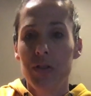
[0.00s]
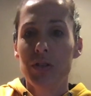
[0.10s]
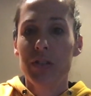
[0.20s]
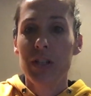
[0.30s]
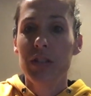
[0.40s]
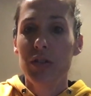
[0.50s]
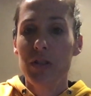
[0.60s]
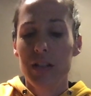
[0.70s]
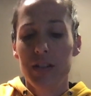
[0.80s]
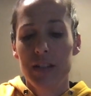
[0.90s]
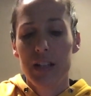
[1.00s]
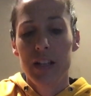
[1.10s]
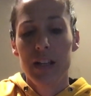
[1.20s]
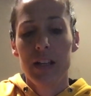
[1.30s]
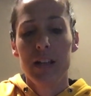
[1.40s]
did do the
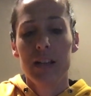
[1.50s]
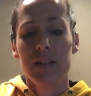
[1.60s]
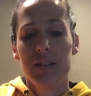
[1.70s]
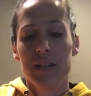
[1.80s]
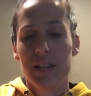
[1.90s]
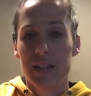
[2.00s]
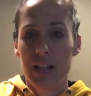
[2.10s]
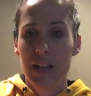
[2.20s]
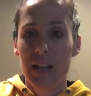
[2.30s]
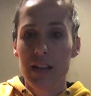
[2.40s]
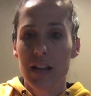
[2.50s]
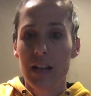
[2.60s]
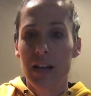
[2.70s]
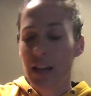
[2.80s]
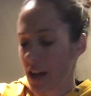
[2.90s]
D to C.
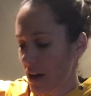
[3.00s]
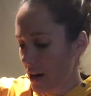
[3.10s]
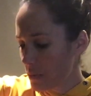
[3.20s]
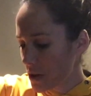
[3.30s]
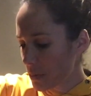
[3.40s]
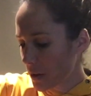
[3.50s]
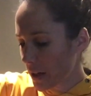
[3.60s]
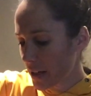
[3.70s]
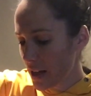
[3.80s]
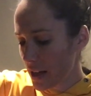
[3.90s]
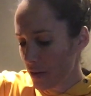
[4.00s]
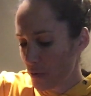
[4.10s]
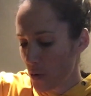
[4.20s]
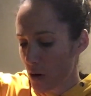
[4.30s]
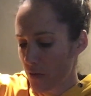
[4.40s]
And again, I'm just plucking
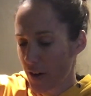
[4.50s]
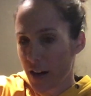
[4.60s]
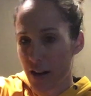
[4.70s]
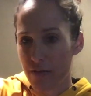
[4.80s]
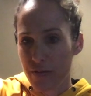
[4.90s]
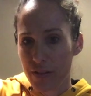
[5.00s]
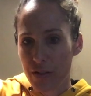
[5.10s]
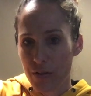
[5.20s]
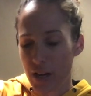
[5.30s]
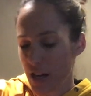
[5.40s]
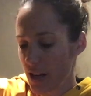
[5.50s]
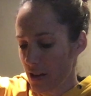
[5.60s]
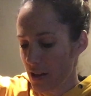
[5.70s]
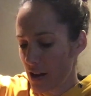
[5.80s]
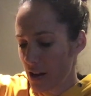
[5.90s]
4, 5, 3,
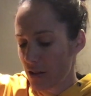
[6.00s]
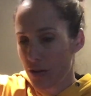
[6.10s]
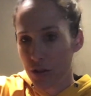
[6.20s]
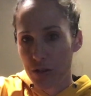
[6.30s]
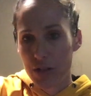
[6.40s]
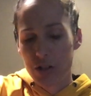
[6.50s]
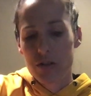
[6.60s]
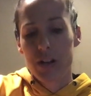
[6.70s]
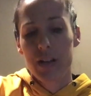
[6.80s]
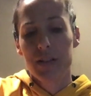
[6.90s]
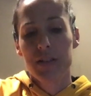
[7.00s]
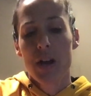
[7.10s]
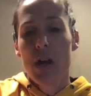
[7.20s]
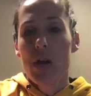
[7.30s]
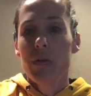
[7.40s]
those 3 strings.
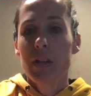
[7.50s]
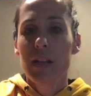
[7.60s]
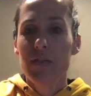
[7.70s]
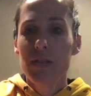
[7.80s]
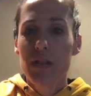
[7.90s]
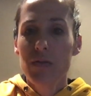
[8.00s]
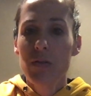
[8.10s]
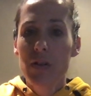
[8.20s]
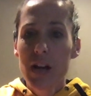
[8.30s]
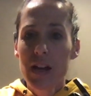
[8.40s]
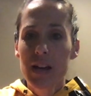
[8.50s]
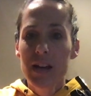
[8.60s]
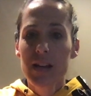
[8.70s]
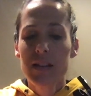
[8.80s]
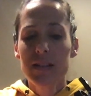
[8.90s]
What gift of
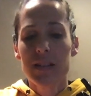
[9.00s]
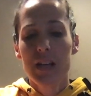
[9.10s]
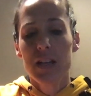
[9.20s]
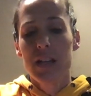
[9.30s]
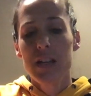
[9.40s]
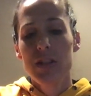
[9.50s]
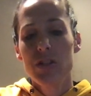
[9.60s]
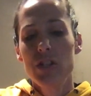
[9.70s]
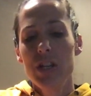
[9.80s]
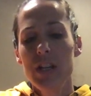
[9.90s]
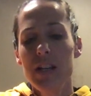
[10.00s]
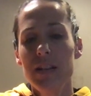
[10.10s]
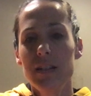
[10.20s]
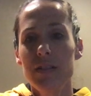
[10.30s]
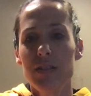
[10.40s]
grace is
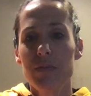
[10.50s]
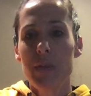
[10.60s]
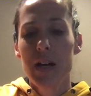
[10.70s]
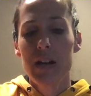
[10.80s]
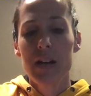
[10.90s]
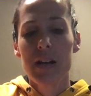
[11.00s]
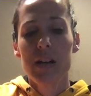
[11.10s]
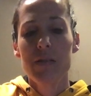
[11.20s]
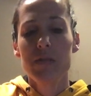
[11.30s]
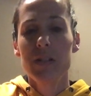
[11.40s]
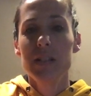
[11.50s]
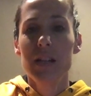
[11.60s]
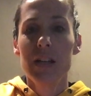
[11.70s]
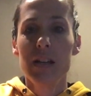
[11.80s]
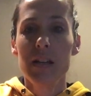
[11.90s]
Jesus, my
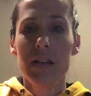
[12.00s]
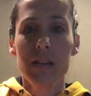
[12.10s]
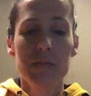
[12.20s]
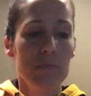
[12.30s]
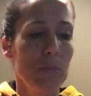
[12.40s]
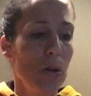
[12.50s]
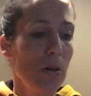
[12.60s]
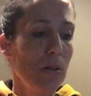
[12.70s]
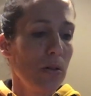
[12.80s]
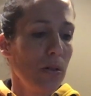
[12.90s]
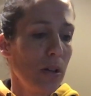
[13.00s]
Redeemer?